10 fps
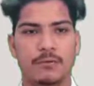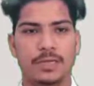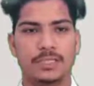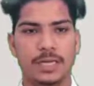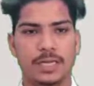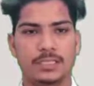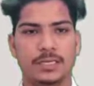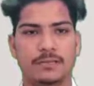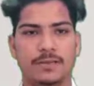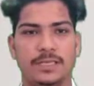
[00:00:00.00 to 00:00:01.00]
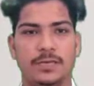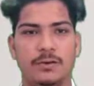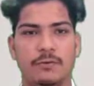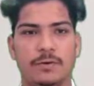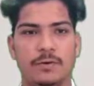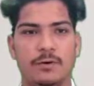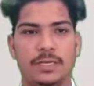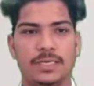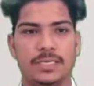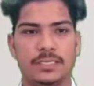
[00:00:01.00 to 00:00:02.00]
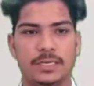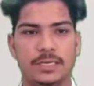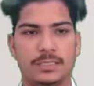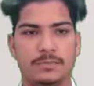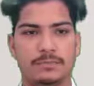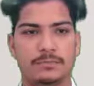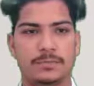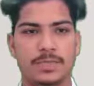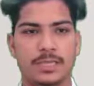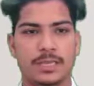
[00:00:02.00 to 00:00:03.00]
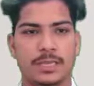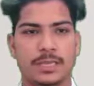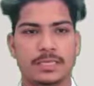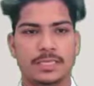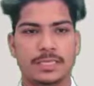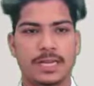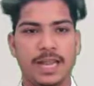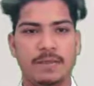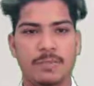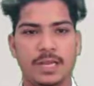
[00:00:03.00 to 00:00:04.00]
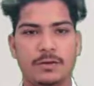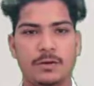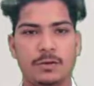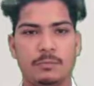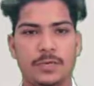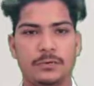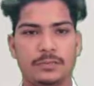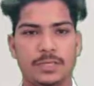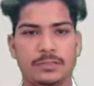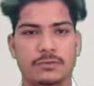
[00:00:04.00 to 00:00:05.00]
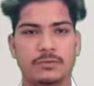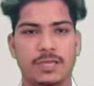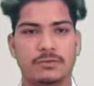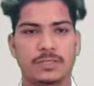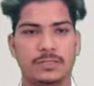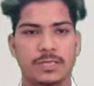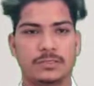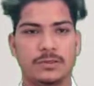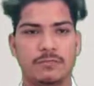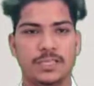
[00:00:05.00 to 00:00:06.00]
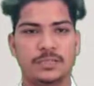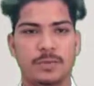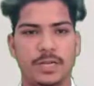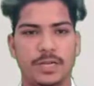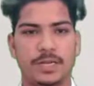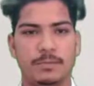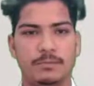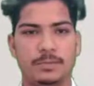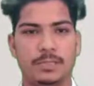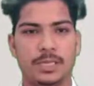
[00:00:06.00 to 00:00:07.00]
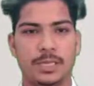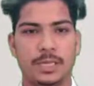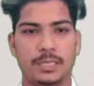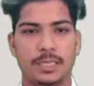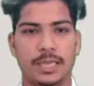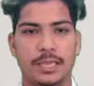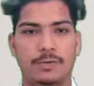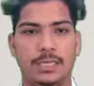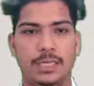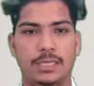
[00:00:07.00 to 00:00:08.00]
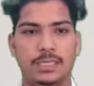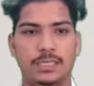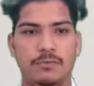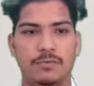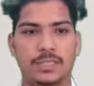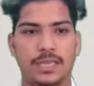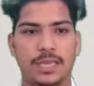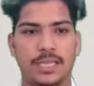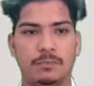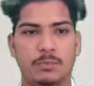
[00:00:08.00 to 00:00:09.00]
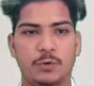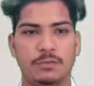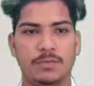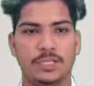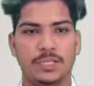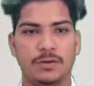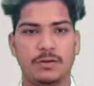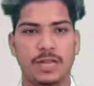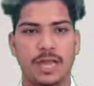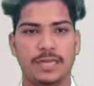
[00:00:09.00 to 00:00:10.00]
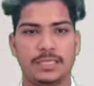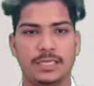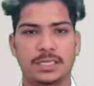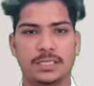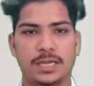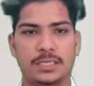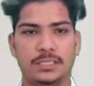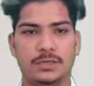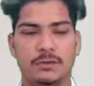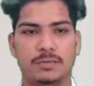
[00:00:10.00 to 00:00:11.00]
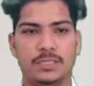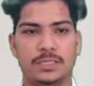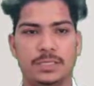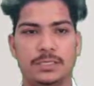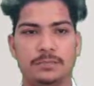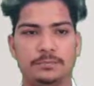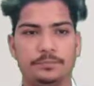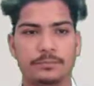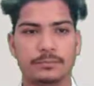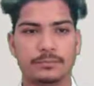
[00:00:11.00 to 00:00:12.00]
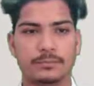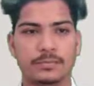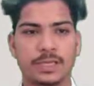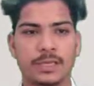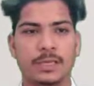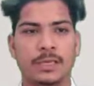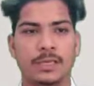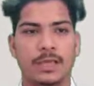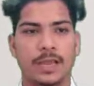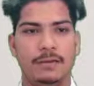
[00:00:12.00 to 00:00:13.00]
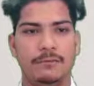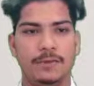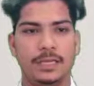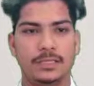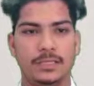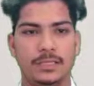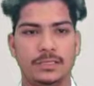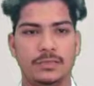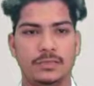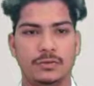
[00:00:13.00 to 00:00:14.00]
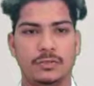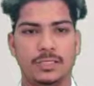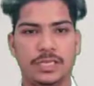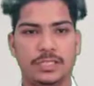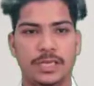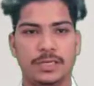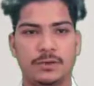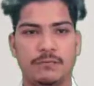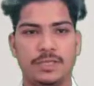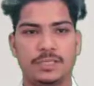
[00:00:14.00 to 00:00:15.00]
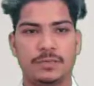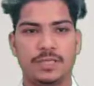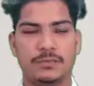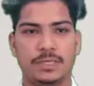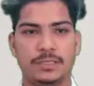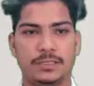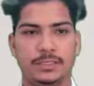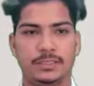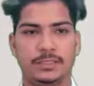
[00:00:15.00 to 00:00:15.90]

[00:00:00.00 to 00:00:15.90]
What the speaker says: Our waste collection is very low for all Indian cities. City like Bangalore produces 2,000 tons of waste per annum. The ever increasing waste has put pressure on hygienic condition of the city. And figure 3 shows the state of waste management.